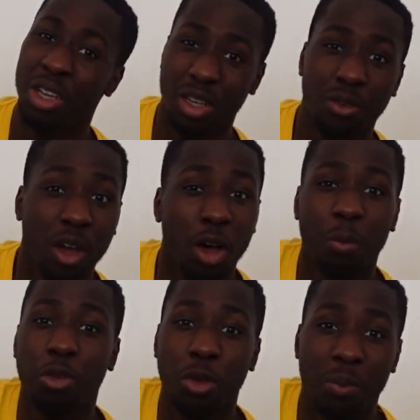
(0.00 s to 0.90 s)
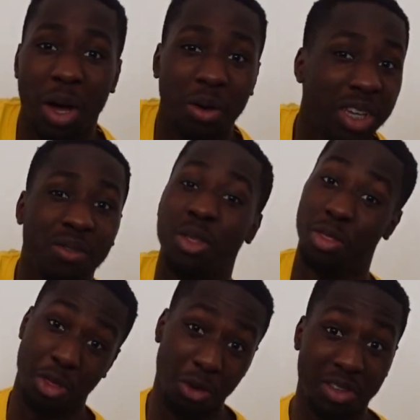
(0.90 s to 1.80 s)
You've got up to about
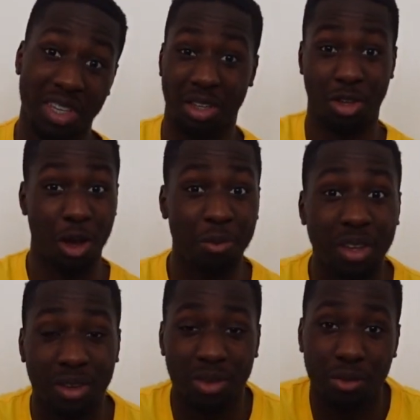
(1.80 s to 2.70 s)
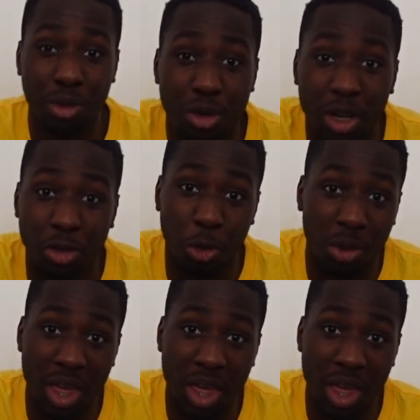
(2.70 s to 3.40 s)
even 30 tops even if you try and do all